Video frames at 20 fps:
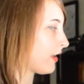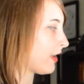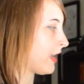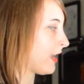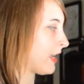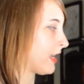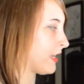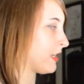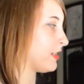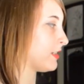
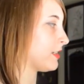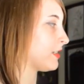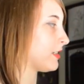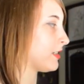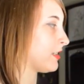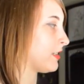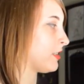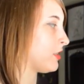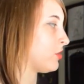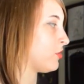
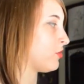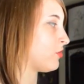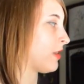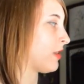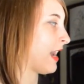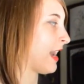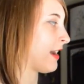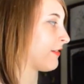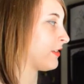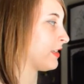
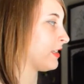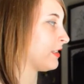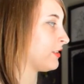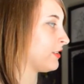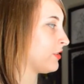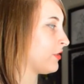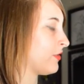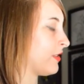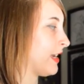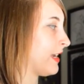have it
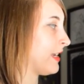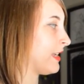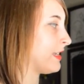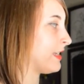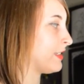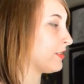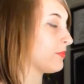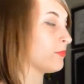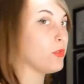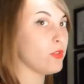so that it
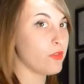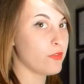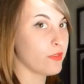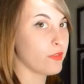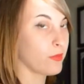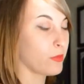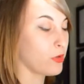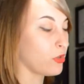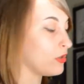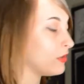is
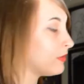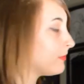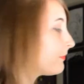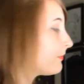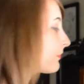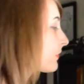movable,